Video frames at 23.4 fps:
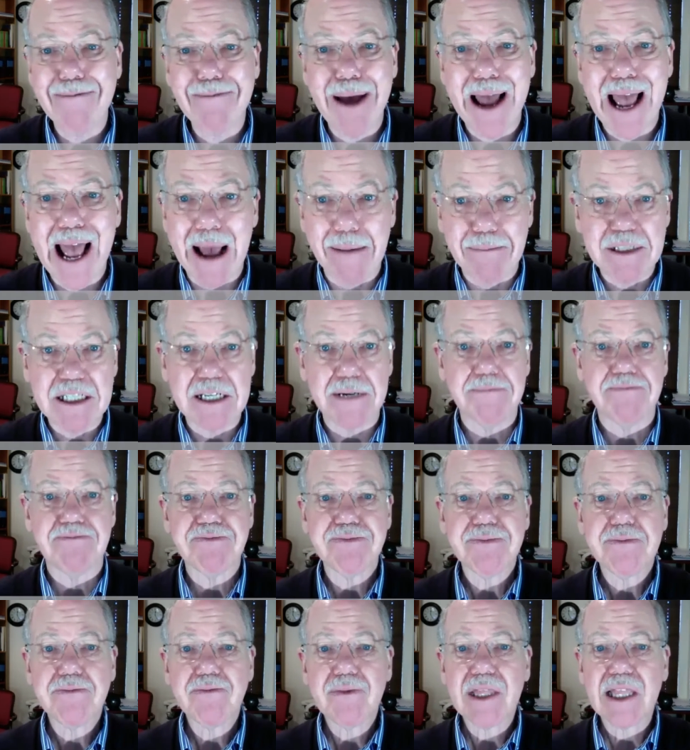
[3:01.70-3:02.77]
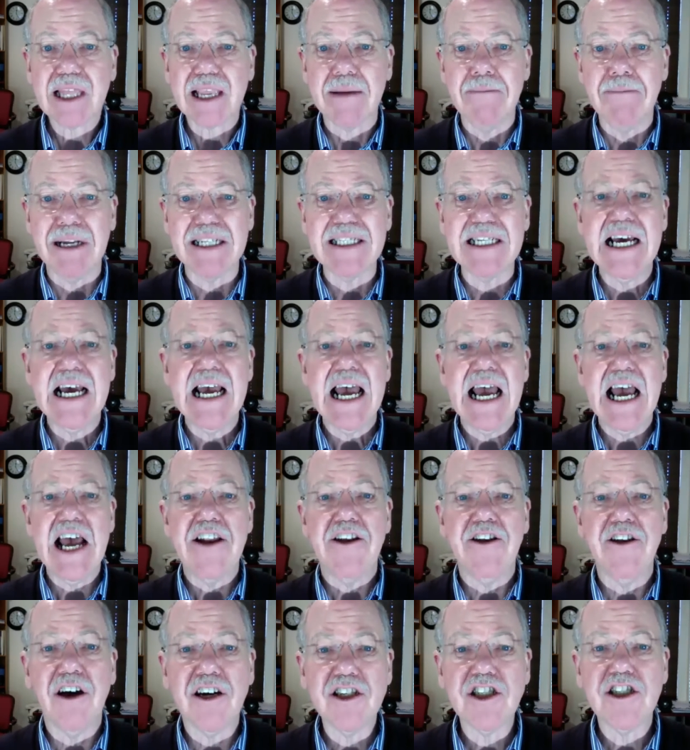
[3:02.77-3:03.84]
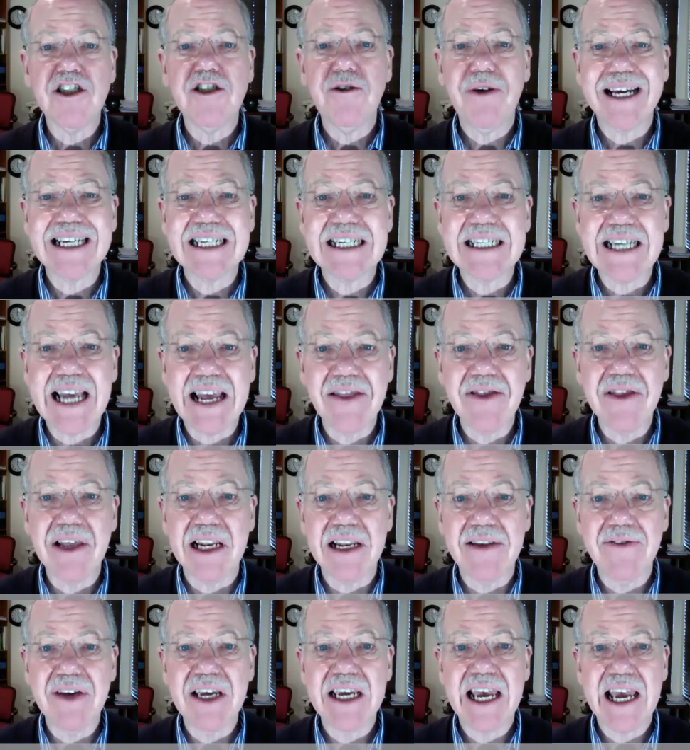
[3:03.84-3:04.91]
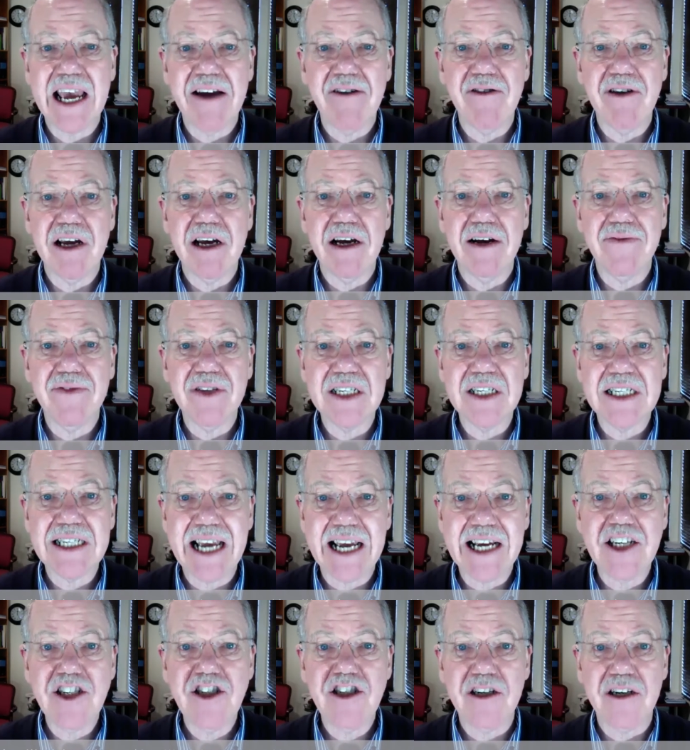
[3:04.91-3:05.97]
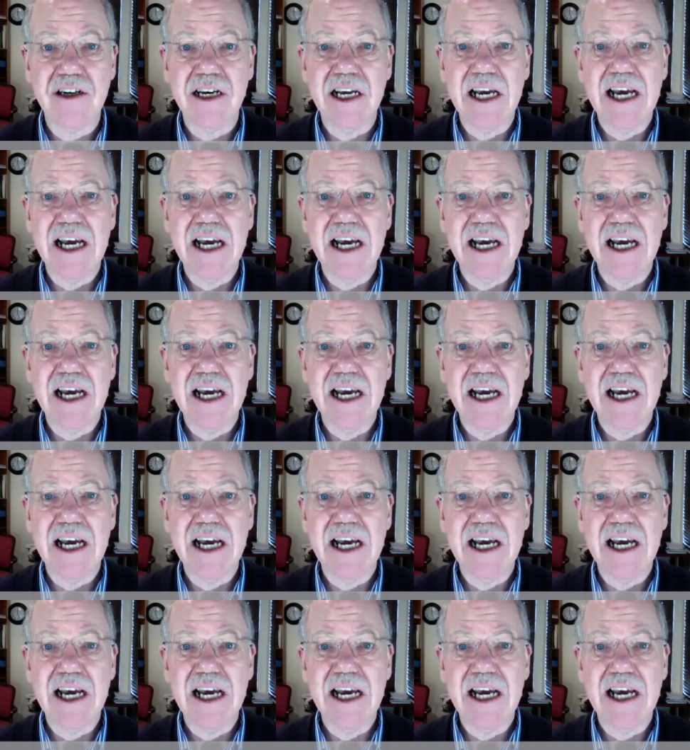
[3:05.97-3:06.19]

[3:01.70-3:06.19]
perhaps. But not to extend the living area of the section.